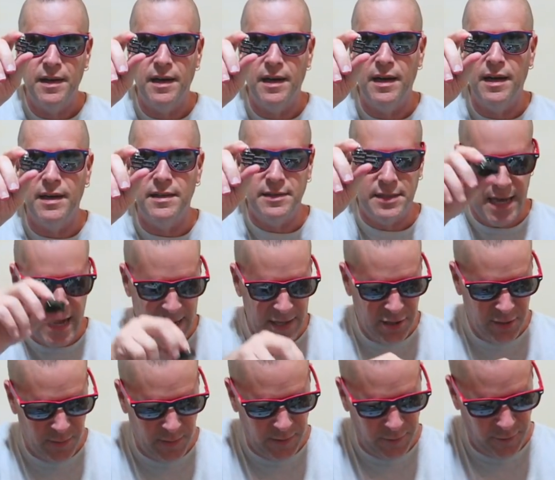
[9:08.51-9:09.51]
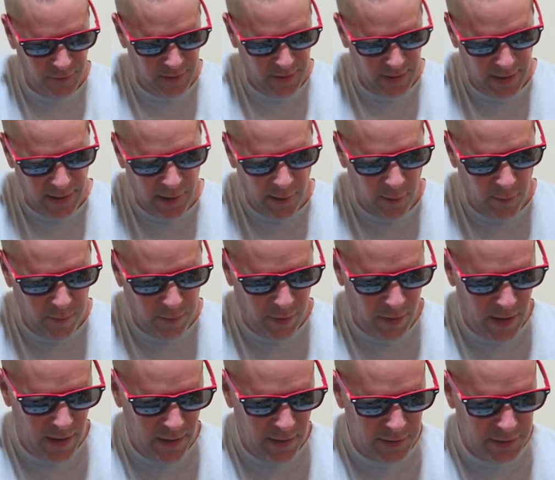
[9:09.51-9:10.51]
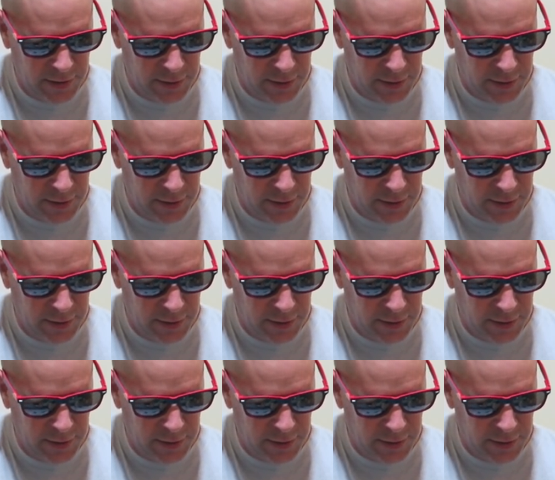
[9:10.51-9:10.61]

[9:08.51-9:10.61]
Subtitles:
attachments for the GoPro,